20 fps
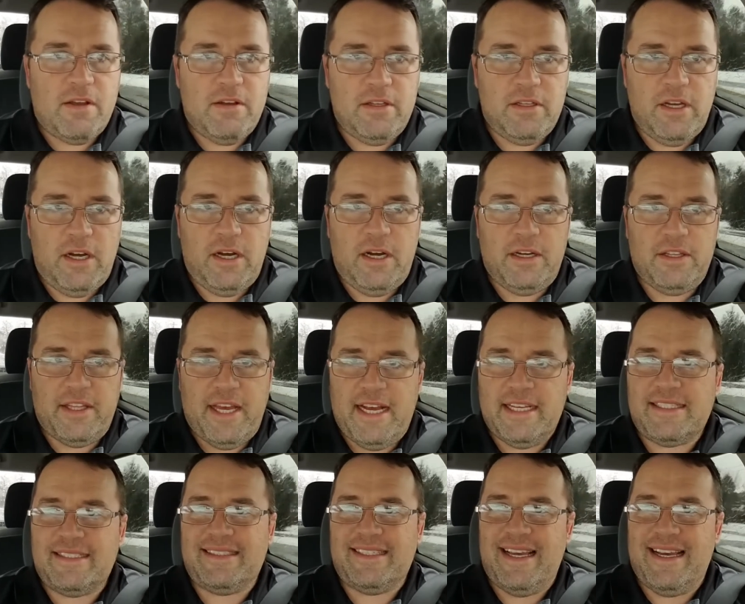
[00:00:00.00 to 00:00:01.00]
That
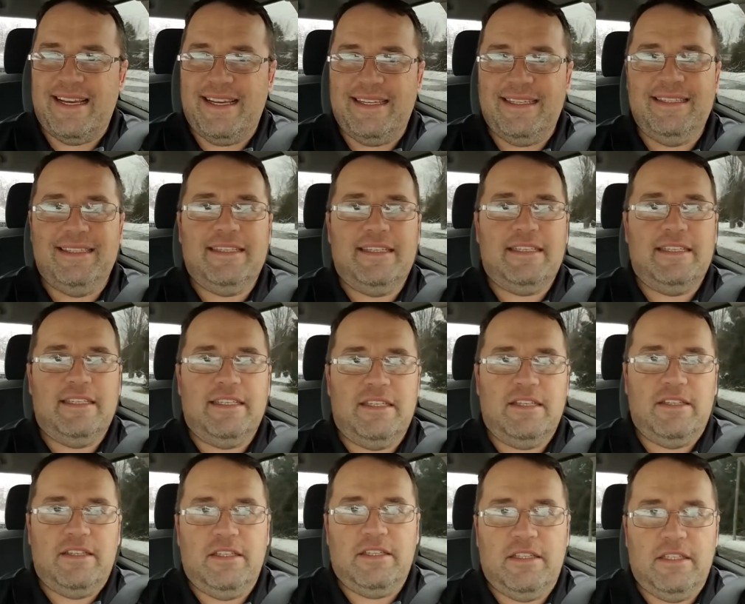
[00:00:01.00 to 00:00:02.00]
said,
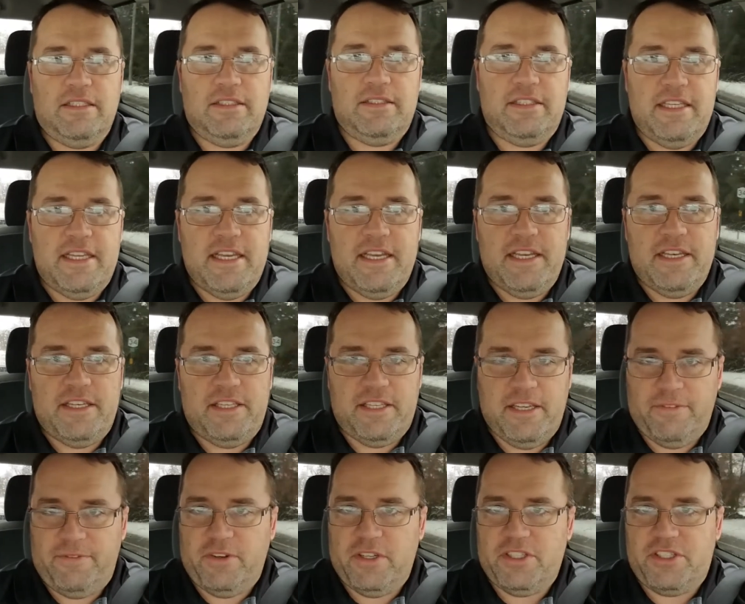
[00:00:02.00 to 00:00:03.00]
the
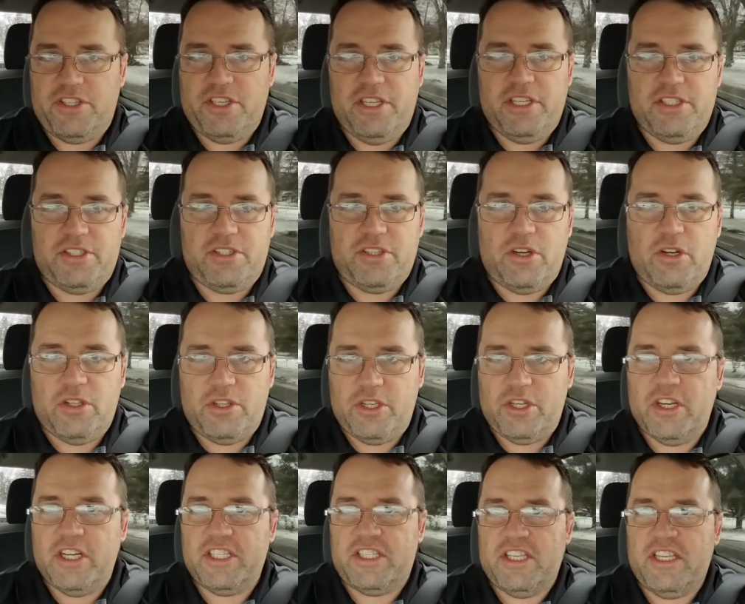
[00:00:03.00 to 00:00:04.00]
difference is
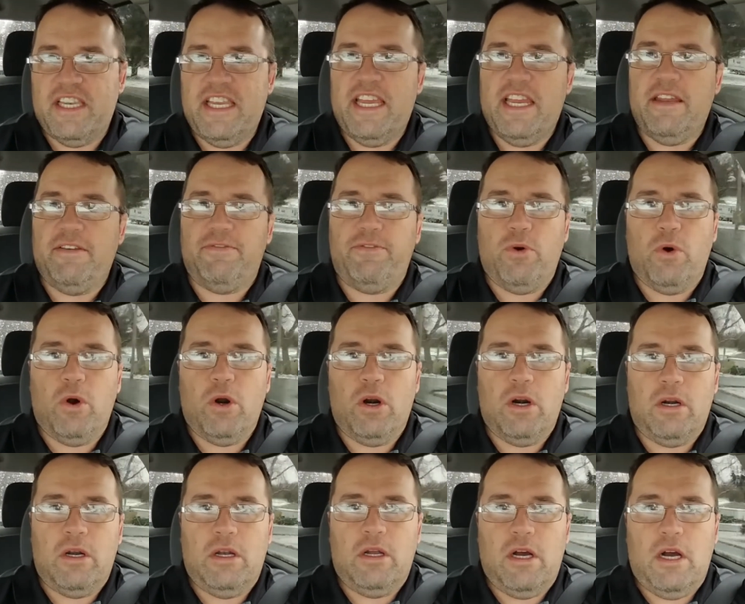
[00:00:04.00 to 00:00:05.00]
there is a need
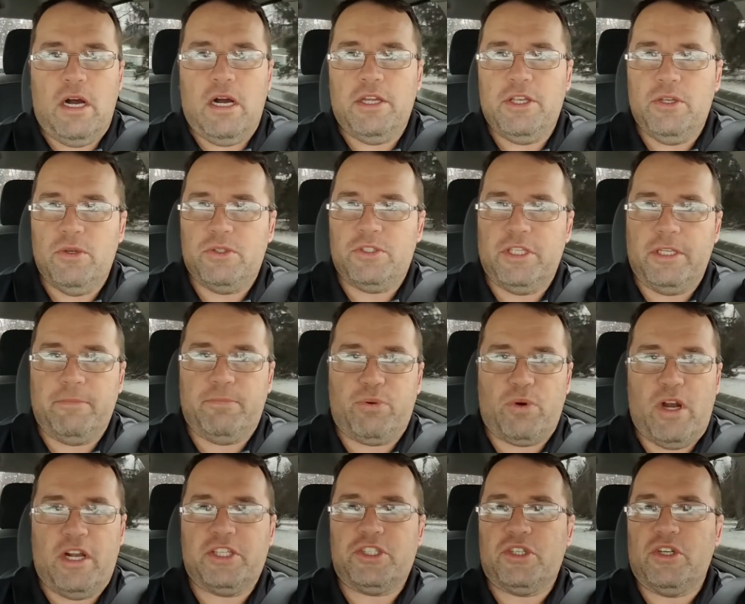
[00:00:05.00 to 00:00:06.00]
for using
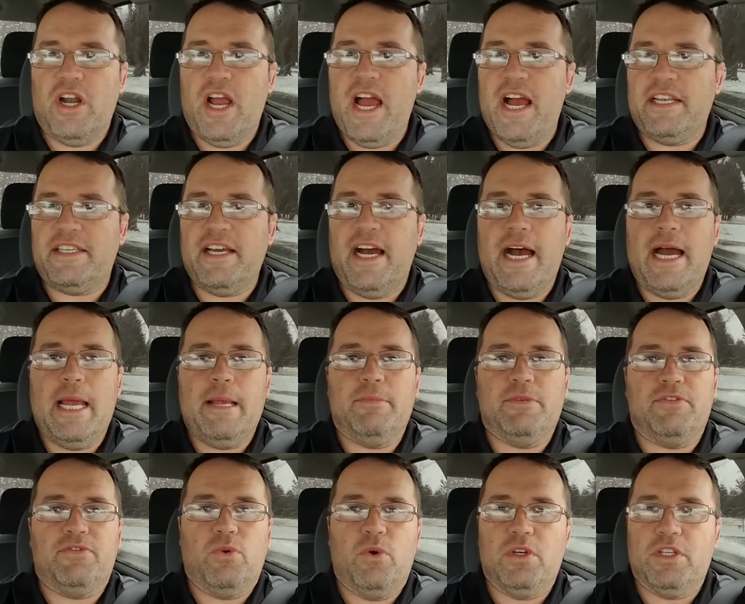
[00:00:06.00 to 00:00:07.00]
pressure at
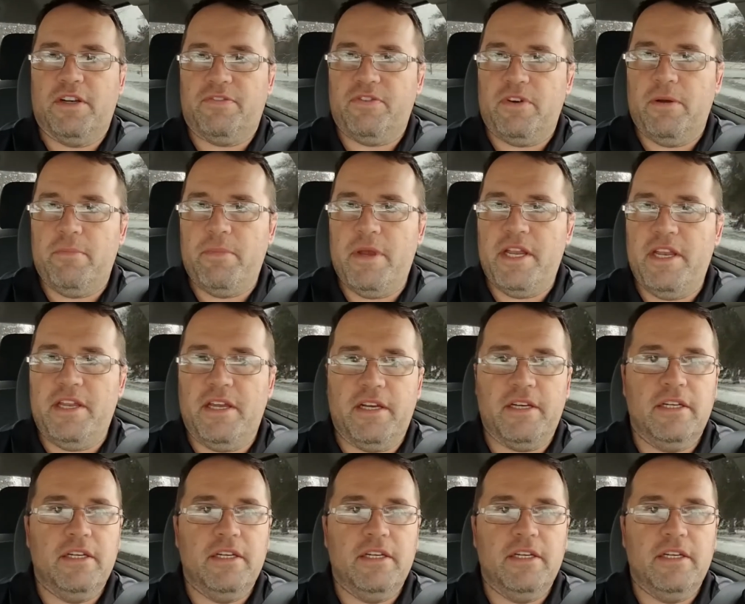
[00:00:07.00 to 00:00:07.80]
times for different media.